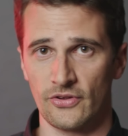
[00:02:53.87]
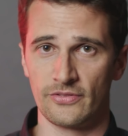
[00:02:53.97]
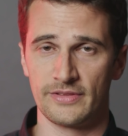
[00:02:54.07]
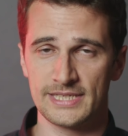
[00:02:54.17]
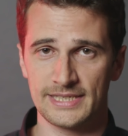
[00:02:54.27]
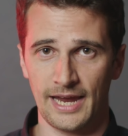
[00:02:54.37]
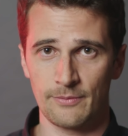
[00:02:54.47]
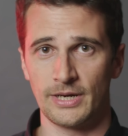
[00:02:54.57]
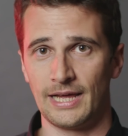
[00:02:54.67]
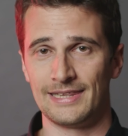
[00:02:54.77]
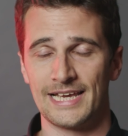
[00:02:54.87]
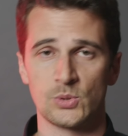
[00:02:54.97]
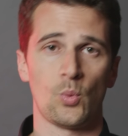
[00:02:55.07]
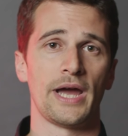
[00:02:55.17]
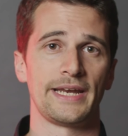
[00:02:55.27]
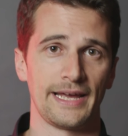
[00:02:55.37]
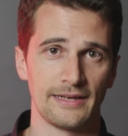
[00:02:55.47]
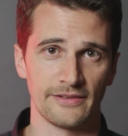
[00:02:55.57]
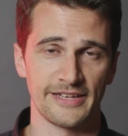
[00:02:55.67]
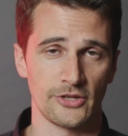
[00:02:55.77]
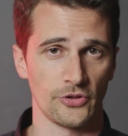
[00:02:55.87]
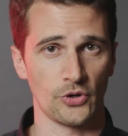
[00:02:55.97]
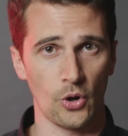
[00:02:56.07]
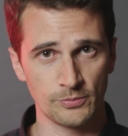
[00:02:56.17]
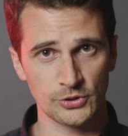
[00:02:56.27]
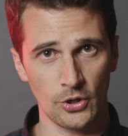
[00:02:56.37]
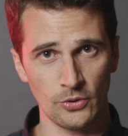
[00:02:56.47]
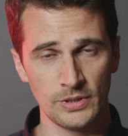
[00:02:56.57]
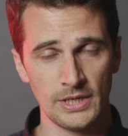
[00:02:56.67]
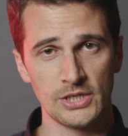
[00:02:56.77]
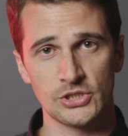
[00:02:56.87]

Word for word: on this camera are less wide angle than on the GoPro.